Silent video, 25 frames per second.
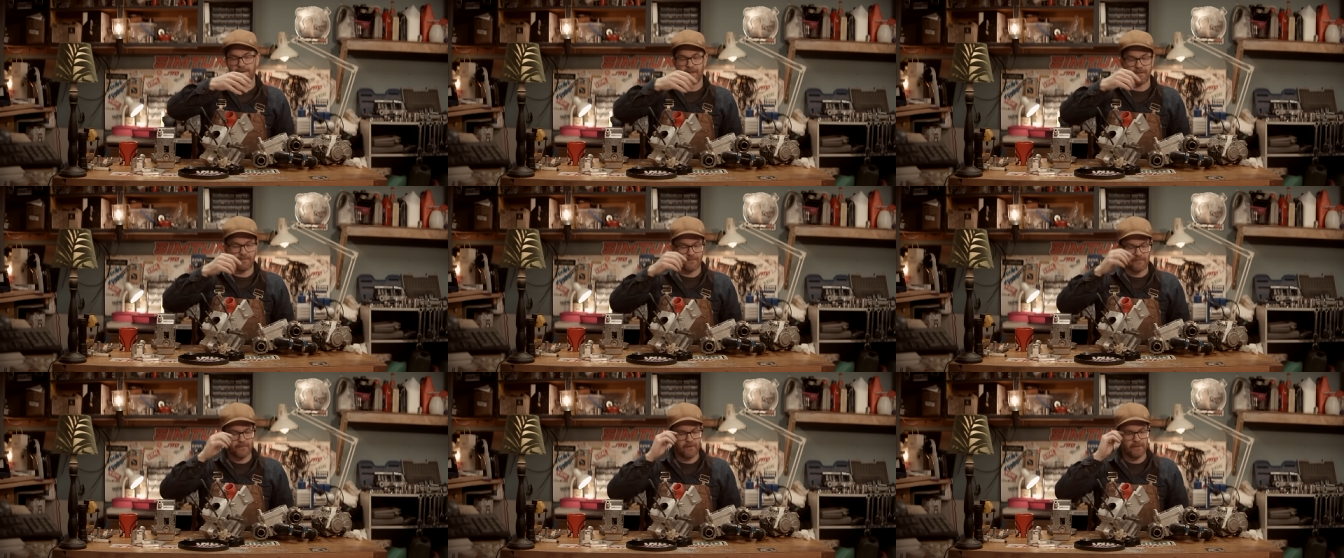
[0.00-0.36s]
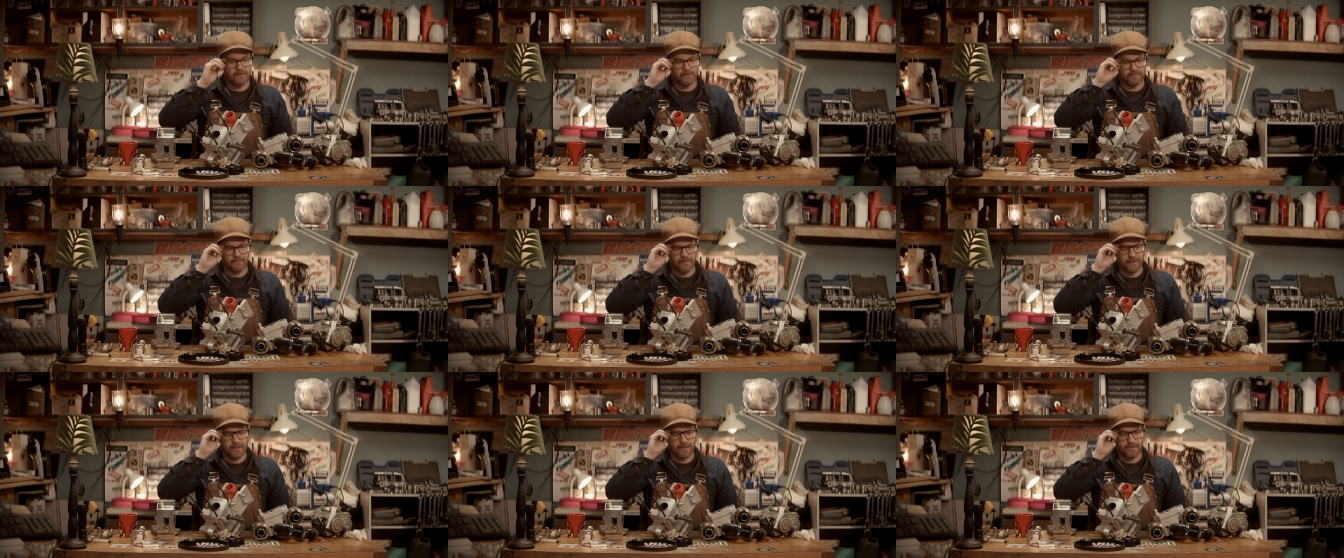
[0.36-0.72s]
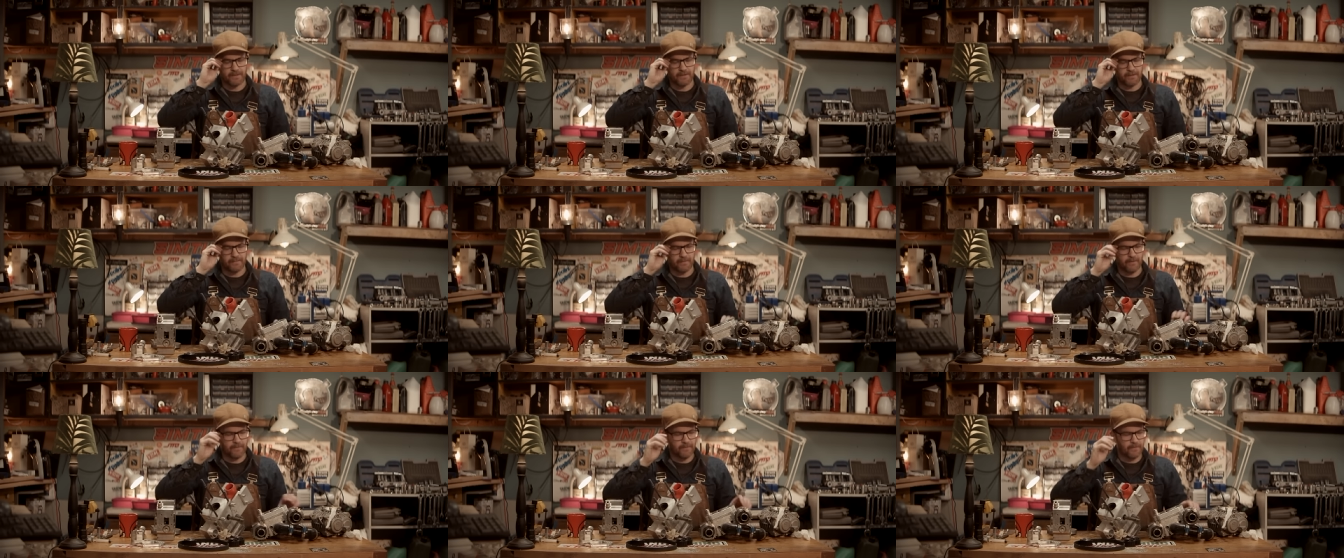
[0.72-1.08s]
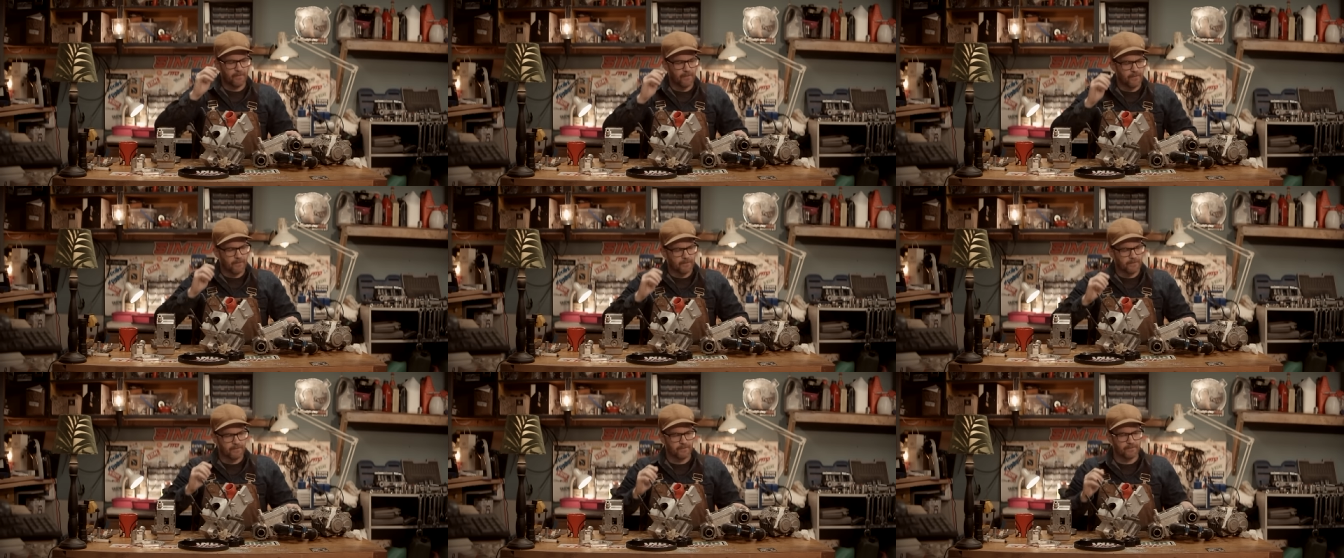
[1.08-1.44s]
that fresh mixture
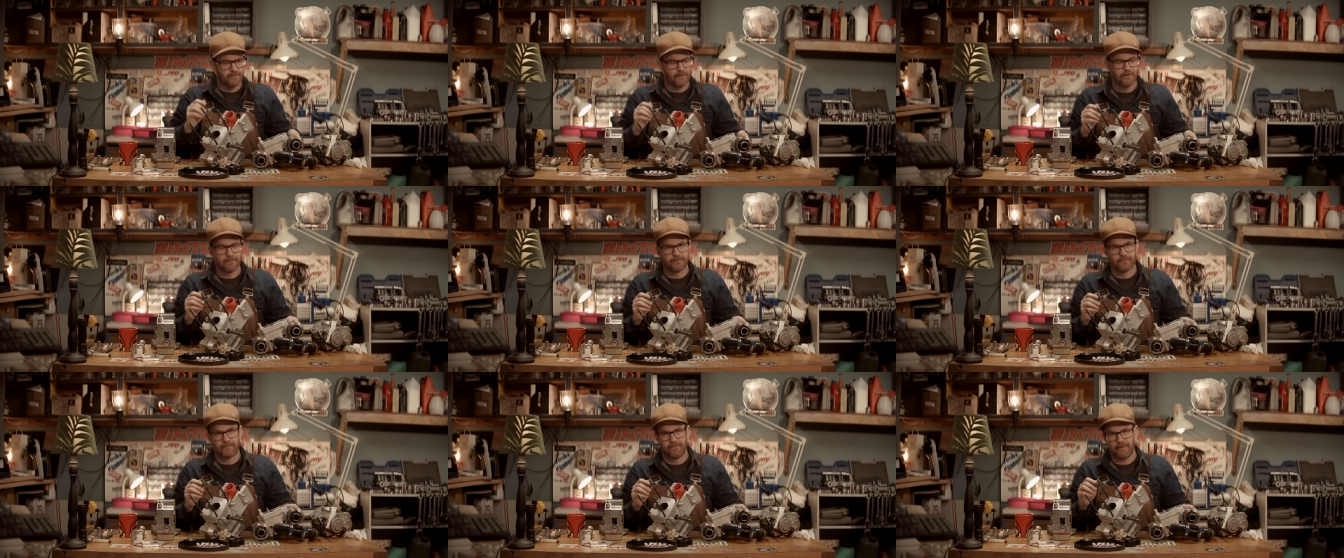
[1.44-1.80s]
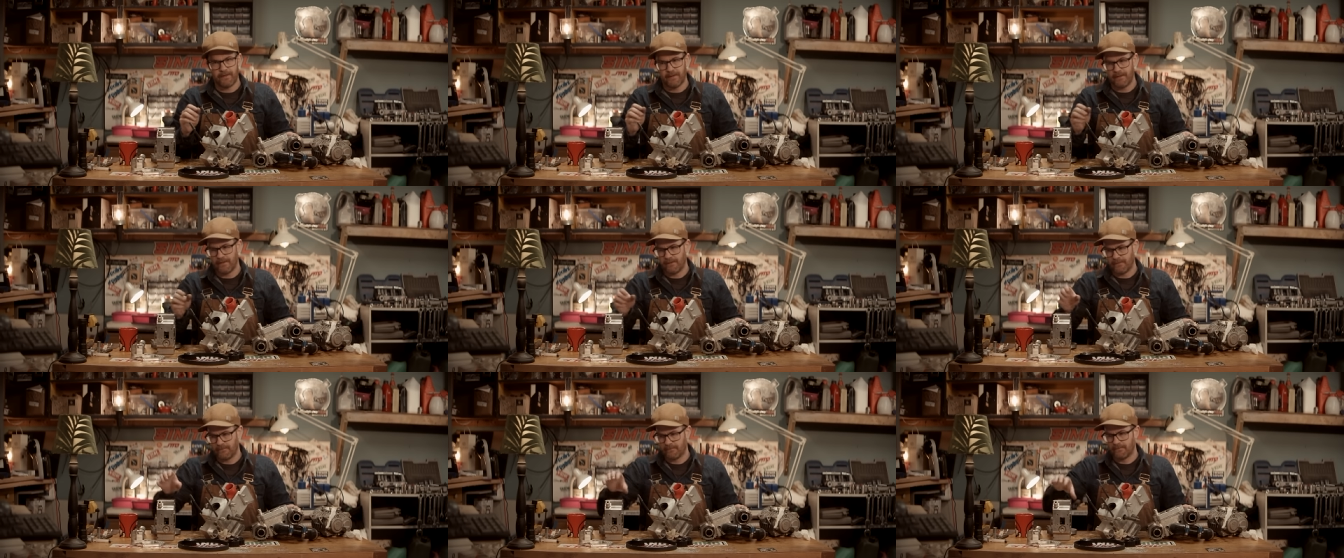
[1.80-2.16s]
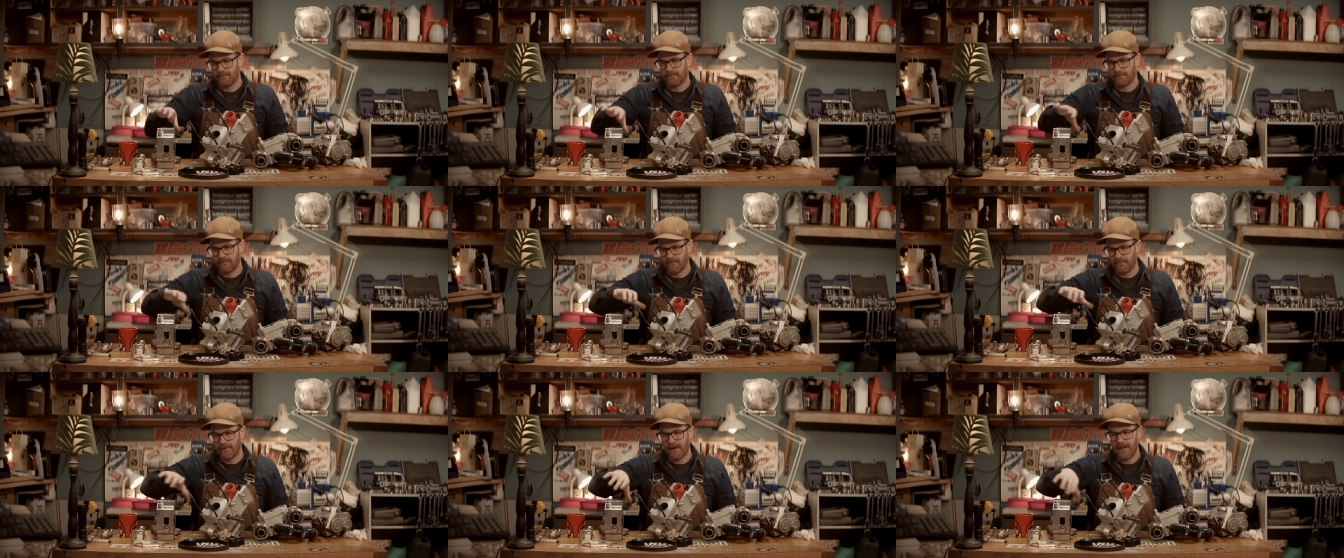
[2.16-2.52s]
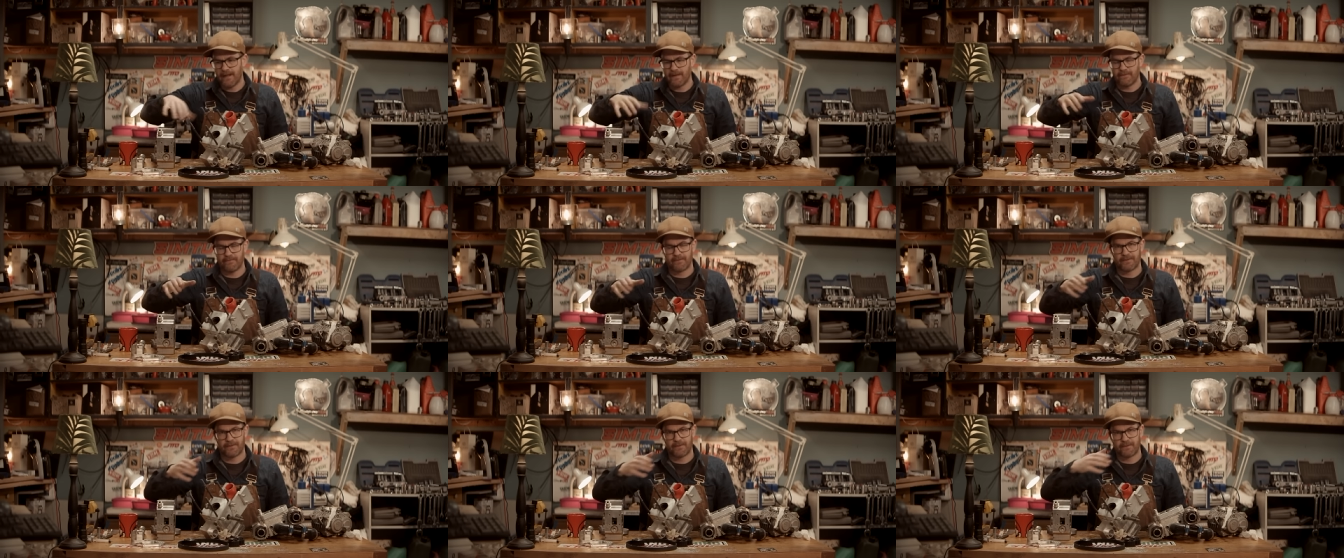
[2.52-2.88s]
before the rotary
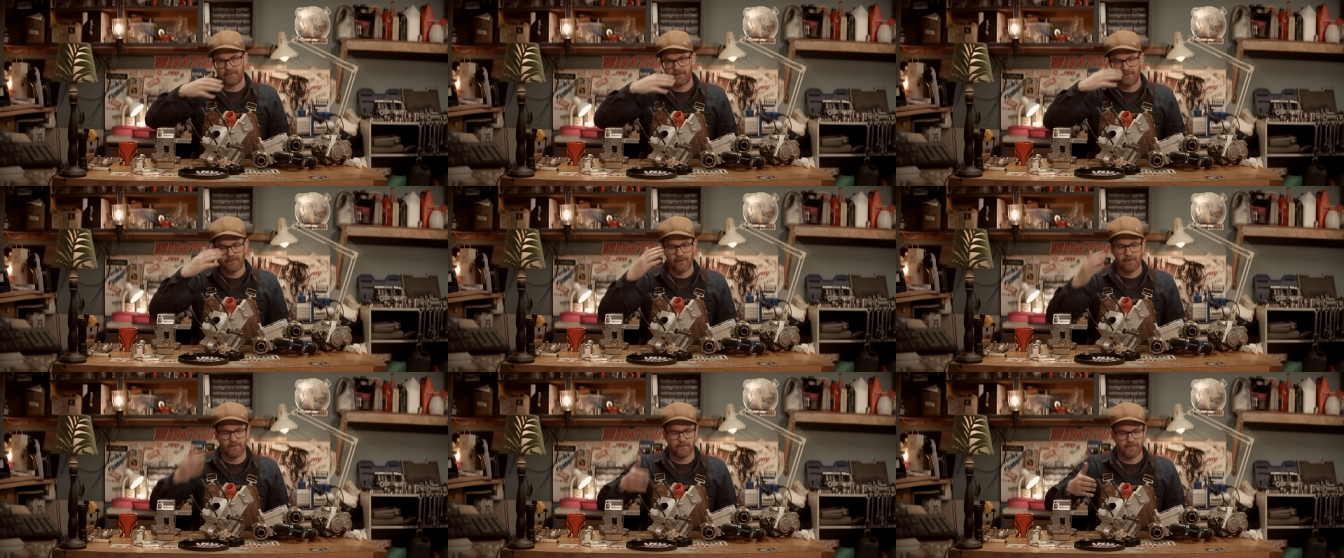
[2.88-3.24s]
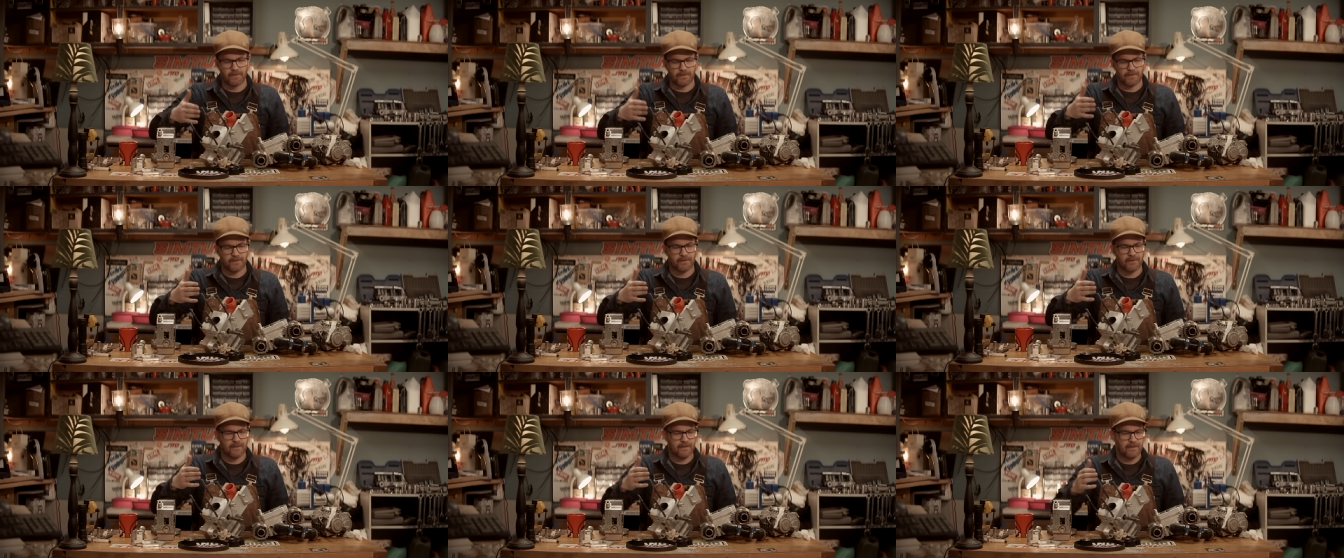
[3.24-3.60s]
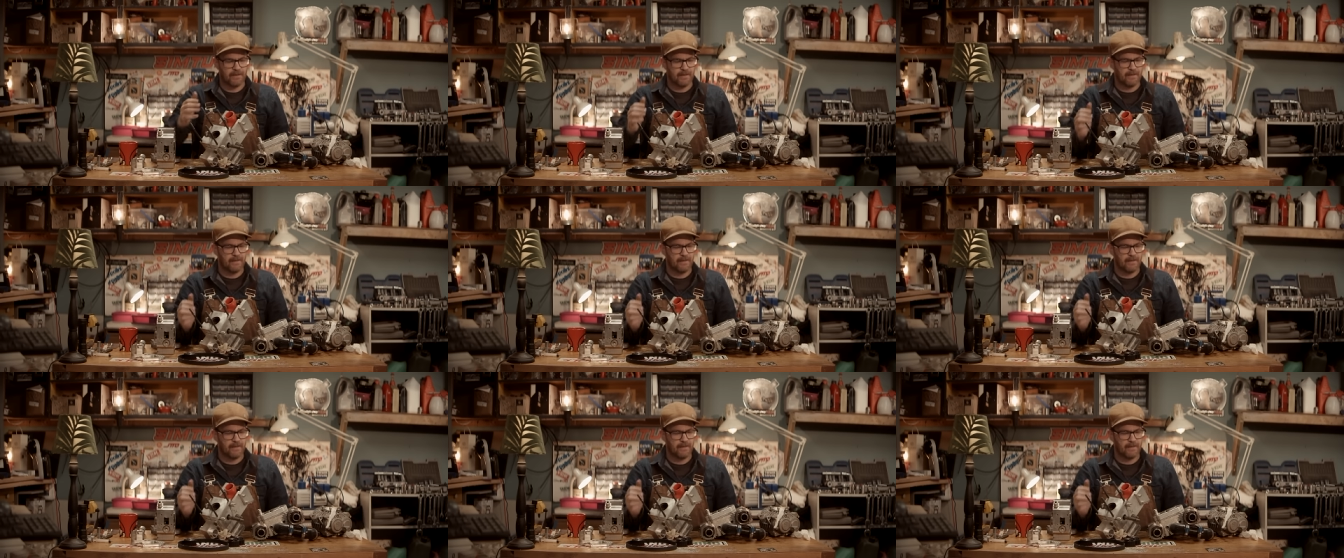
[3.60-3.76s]
valves close.